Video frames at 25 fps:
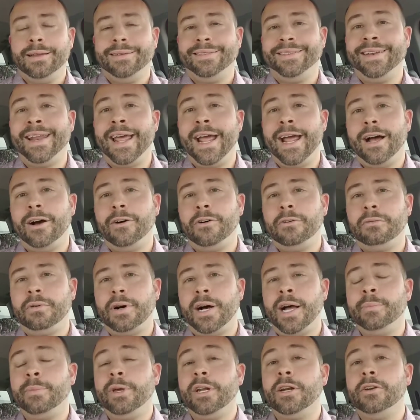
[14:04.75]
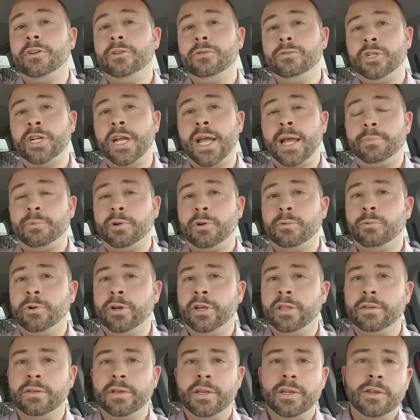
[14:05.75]
Now I'm in a new chapter
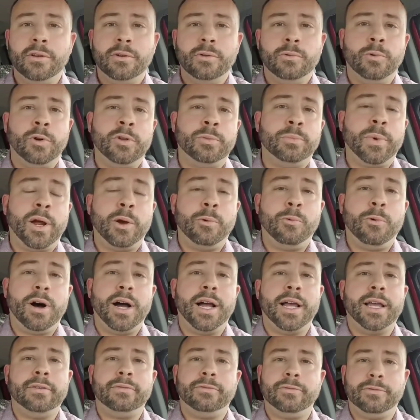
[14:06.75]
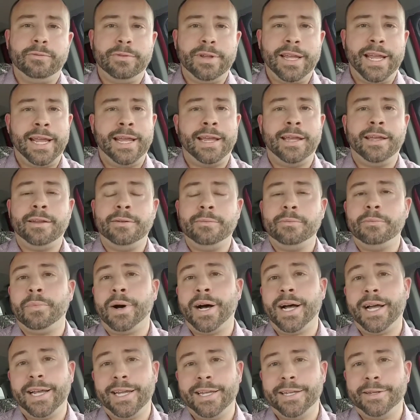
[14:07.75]
with my wife and
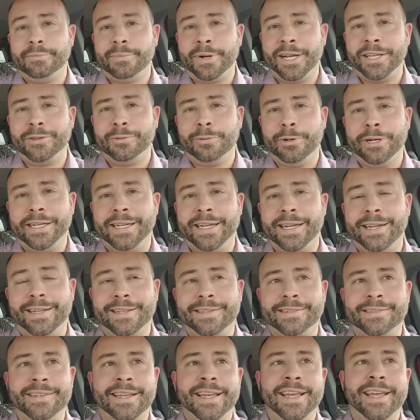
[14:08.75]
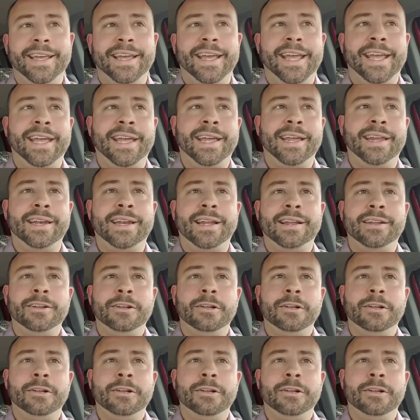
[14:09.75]
my 3 kids, and